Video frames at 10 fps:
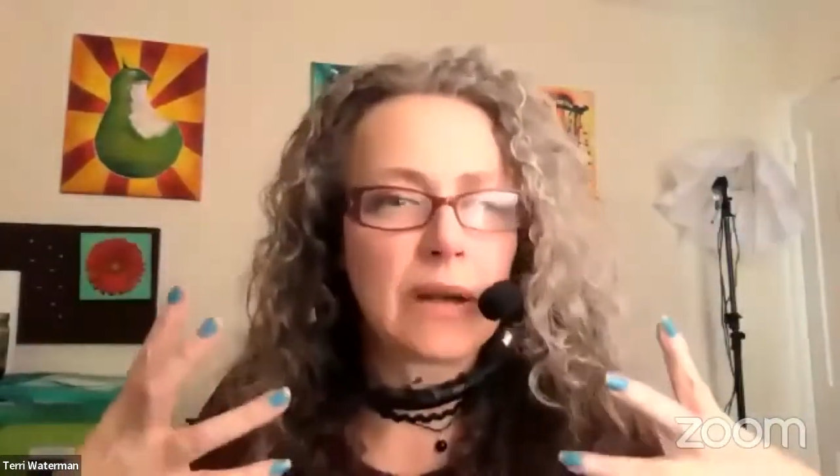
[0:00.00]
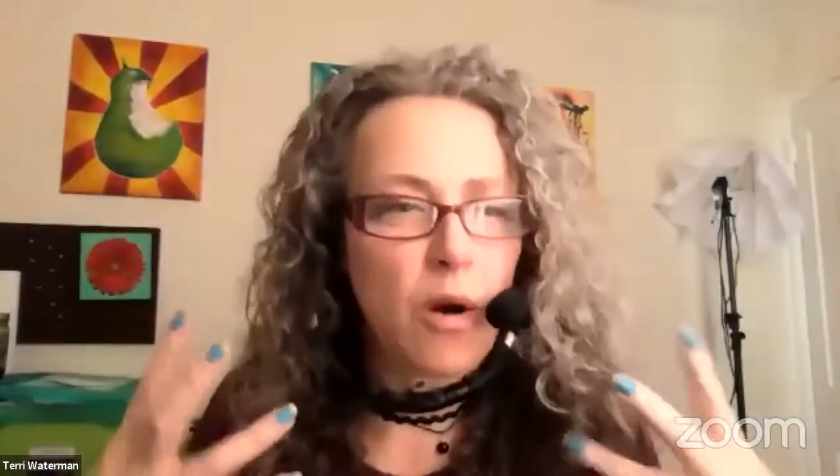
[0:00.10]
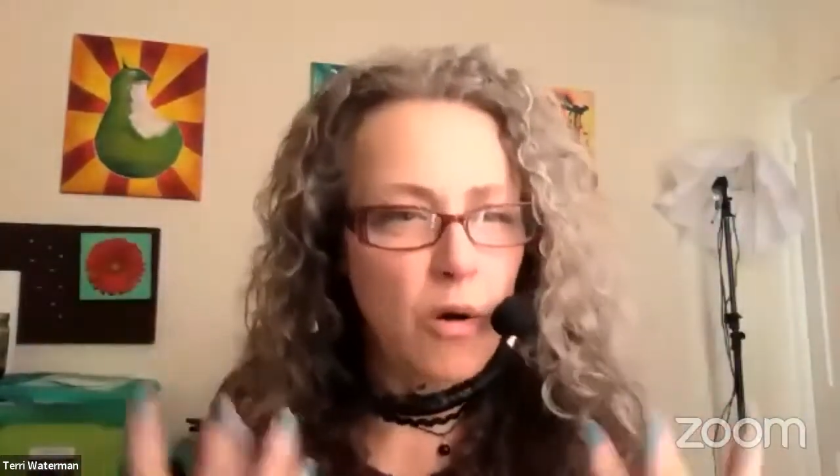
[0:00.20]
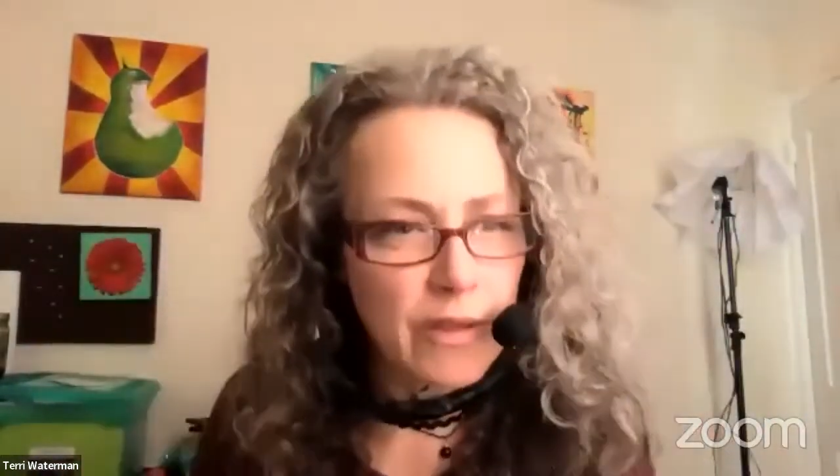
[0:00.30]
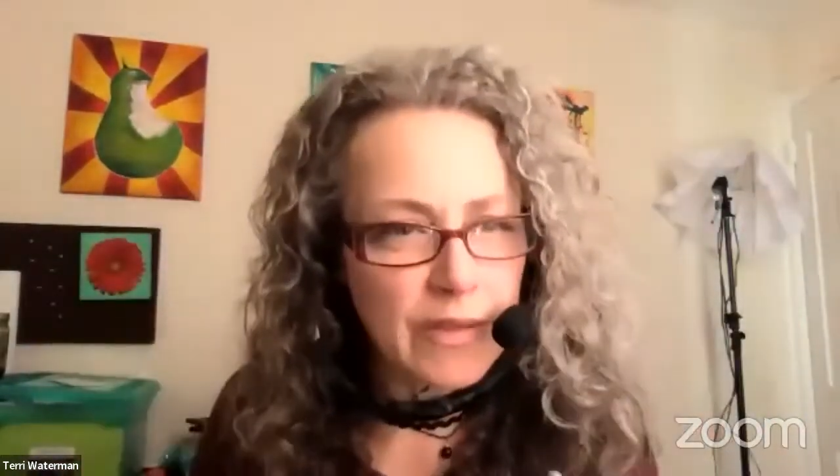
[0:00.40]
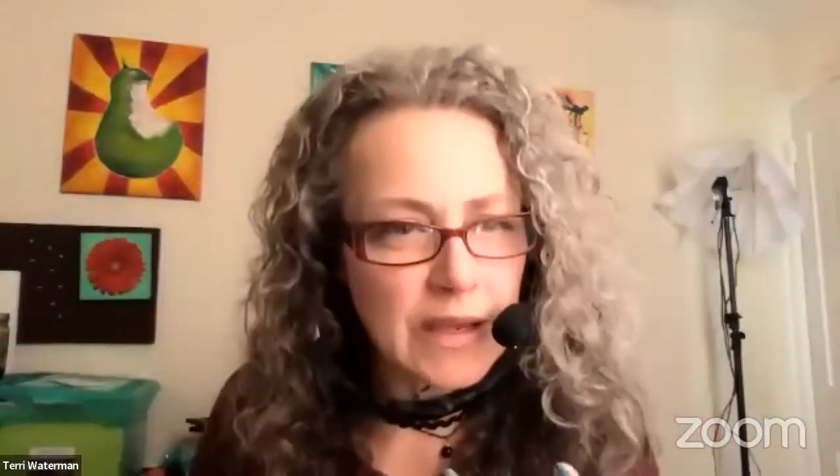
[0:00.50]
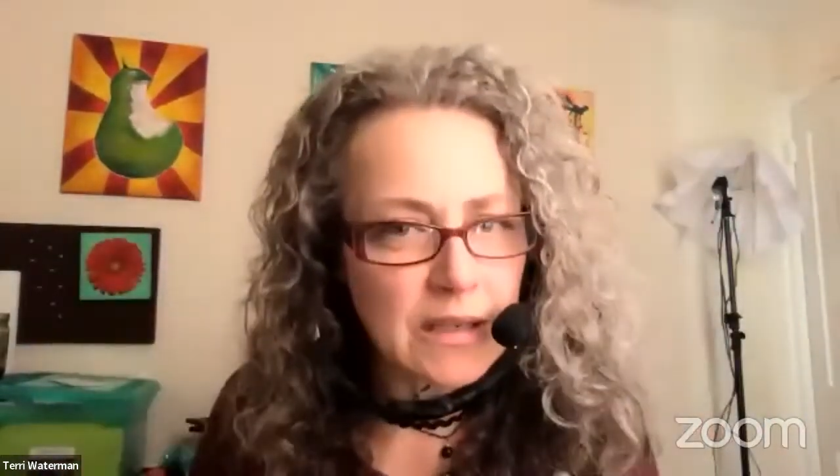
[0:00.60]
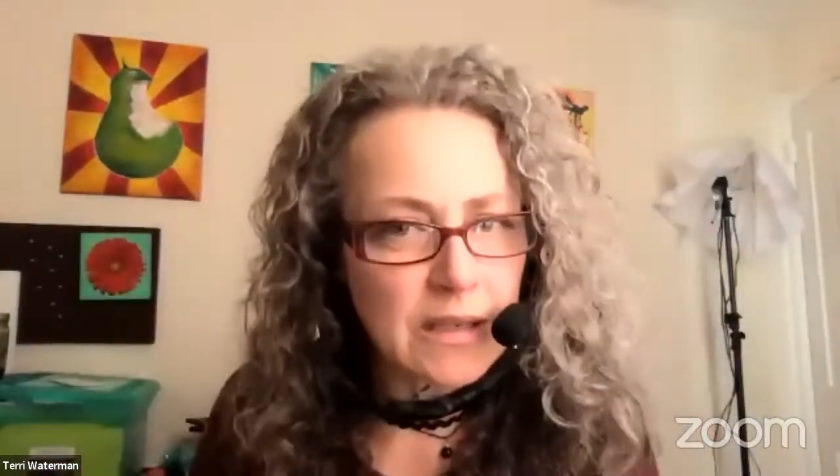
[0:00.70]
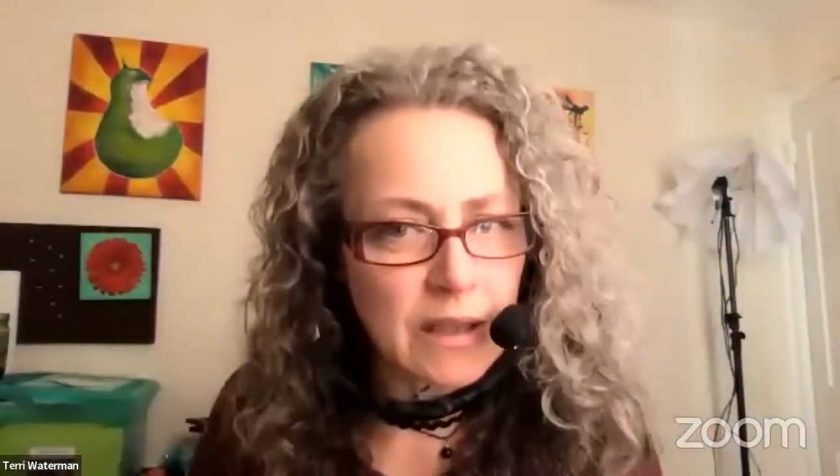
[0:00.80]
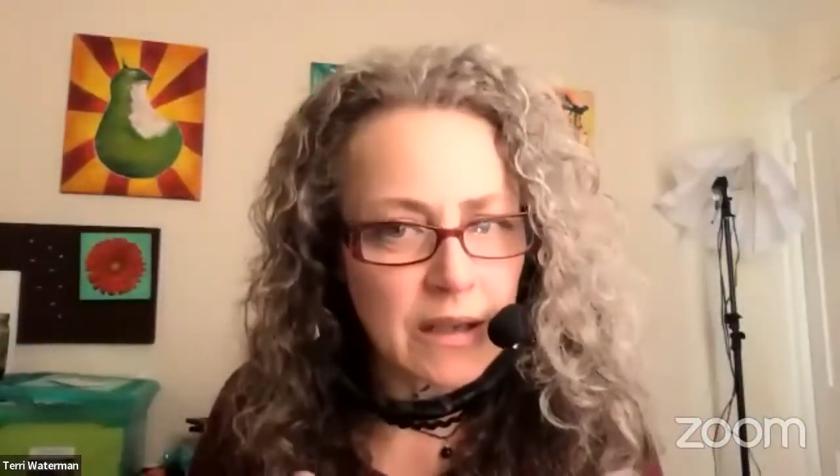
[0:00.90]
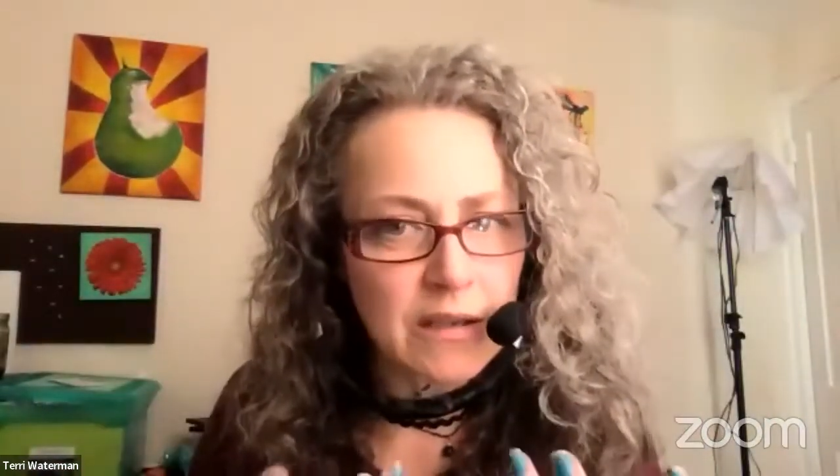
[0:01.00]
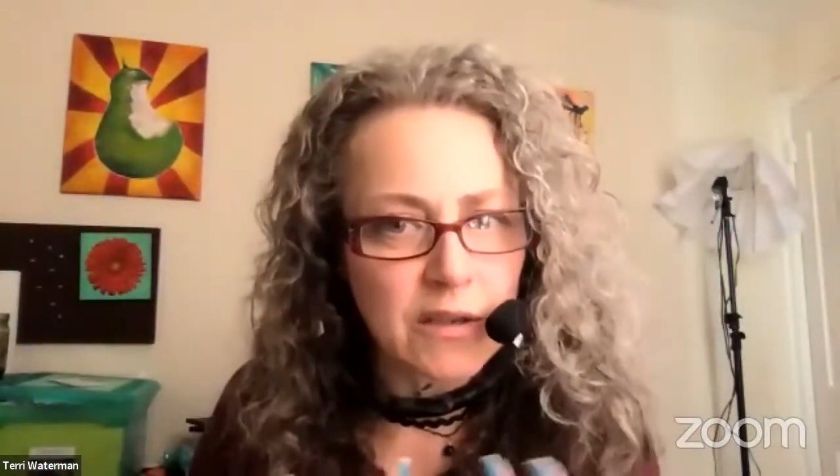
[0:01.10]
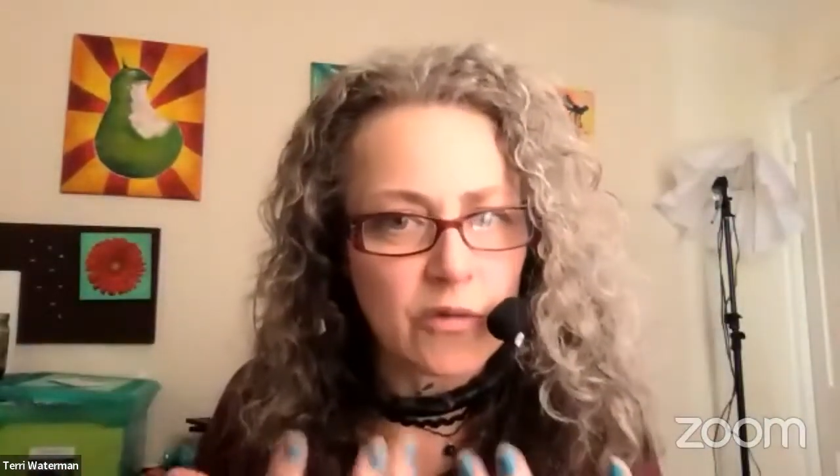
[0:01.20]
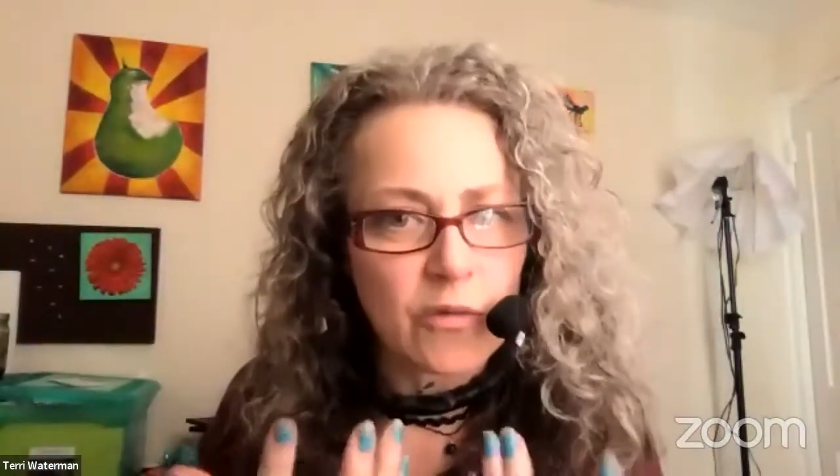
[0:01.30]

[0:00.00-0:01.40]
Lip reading: all the things that you've